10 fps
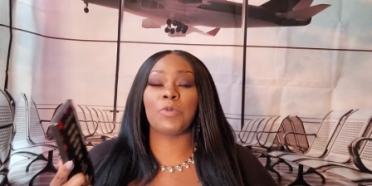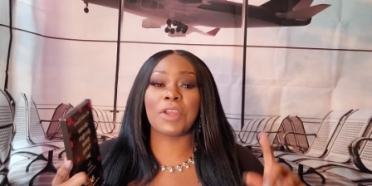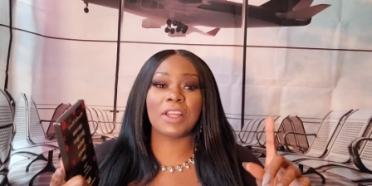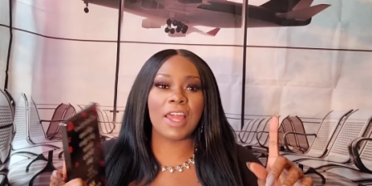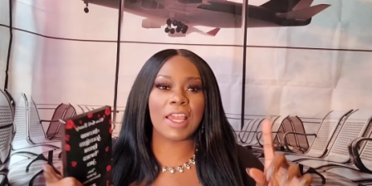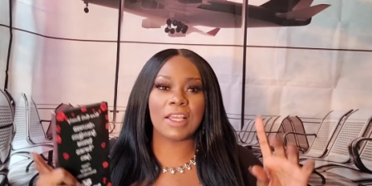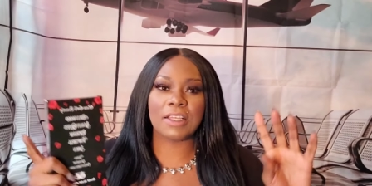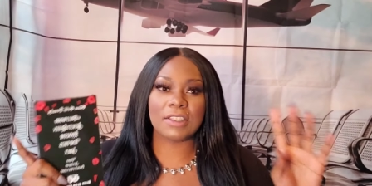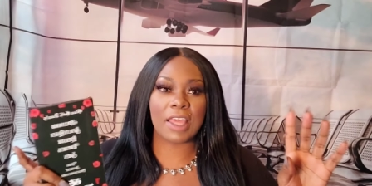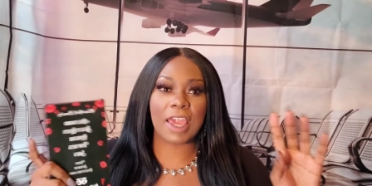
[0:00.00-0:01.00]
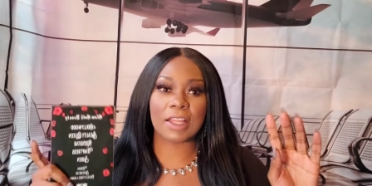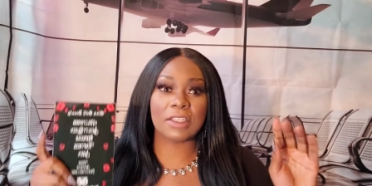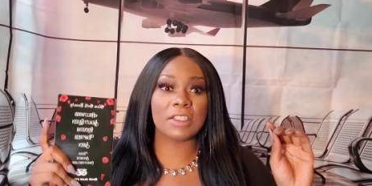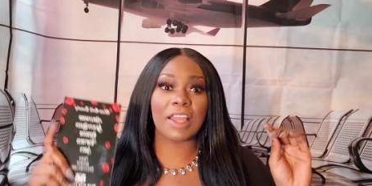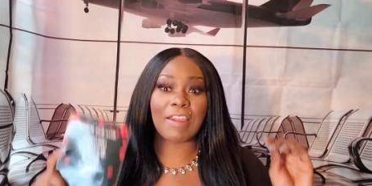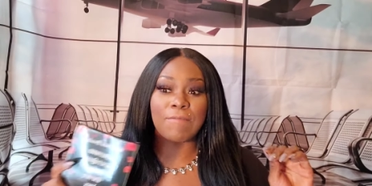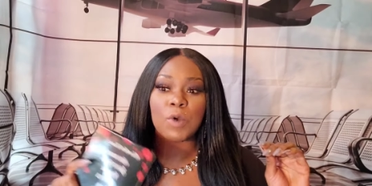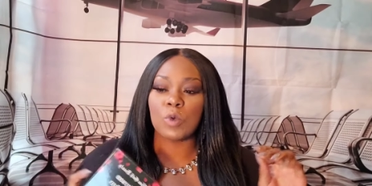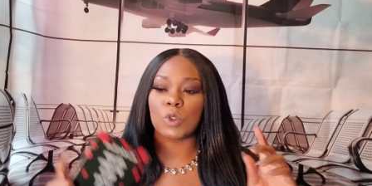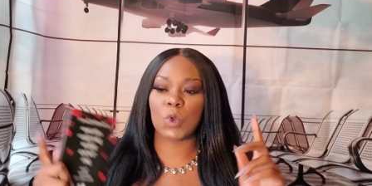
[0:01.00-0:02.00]
ring light is acting a
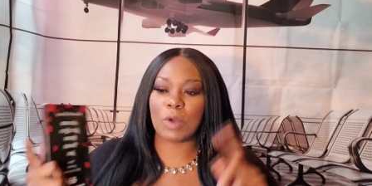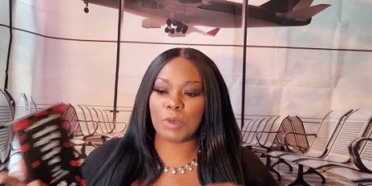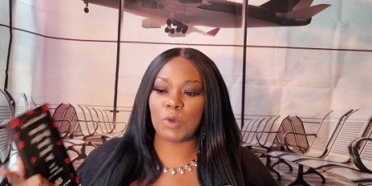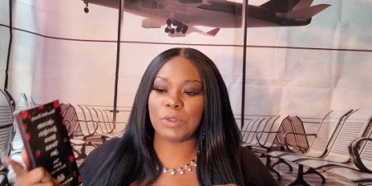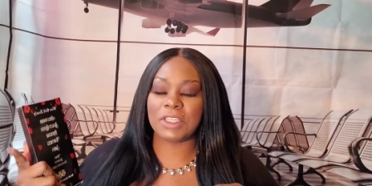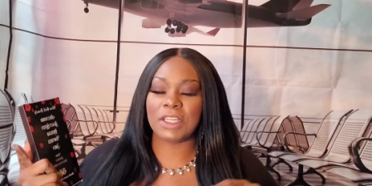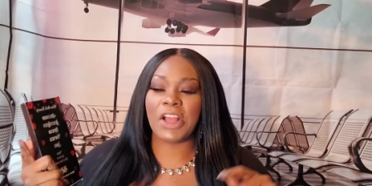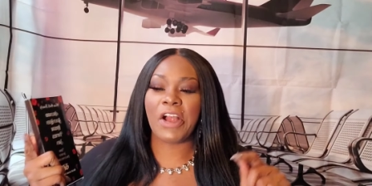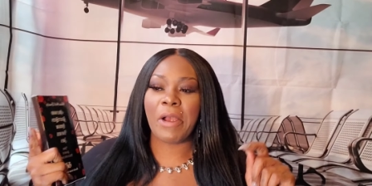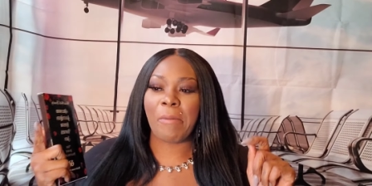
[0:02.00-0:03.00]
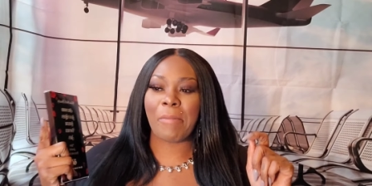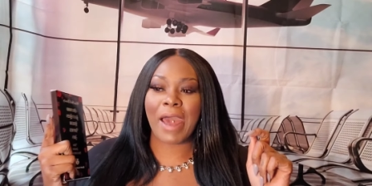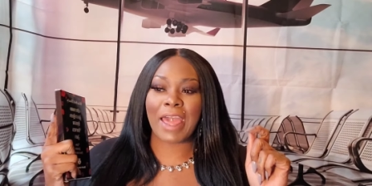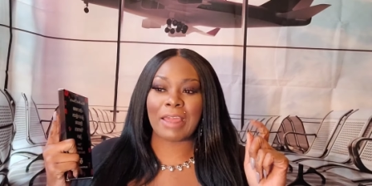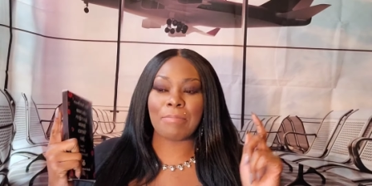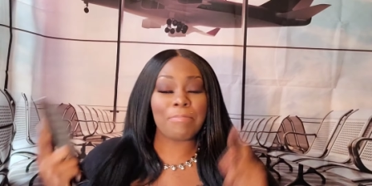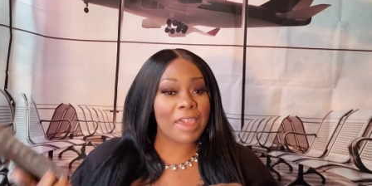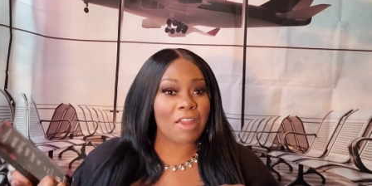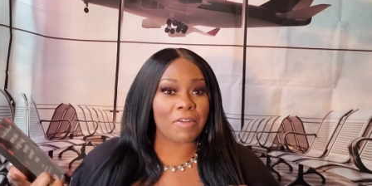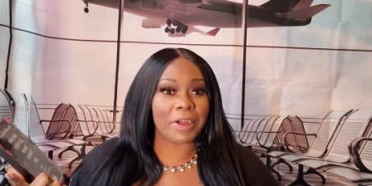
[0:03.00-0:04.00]
fool, so I'm using my
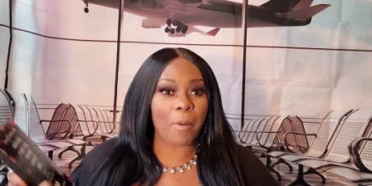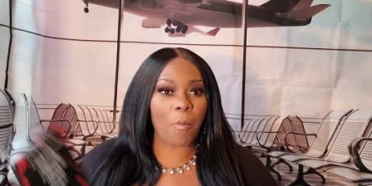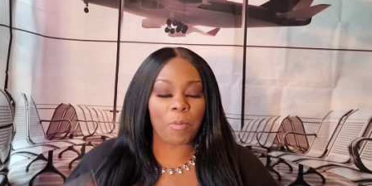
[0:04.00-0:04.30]
mirror.